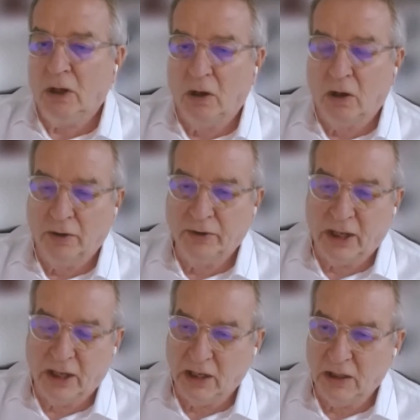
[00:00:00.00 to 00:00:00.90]

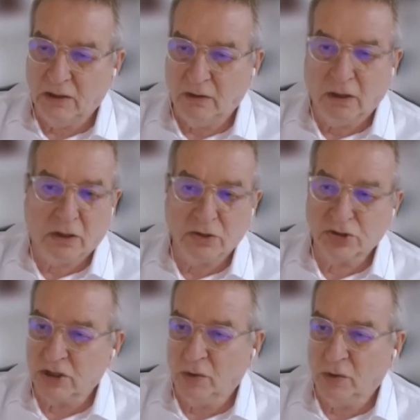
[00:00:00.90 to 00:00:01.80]
on a
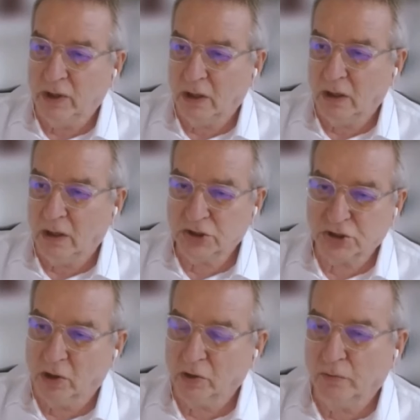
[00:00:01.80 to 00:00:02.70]
continuing
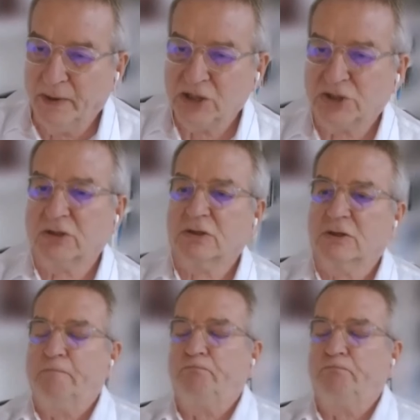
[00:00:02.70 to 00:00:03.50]
historical basis.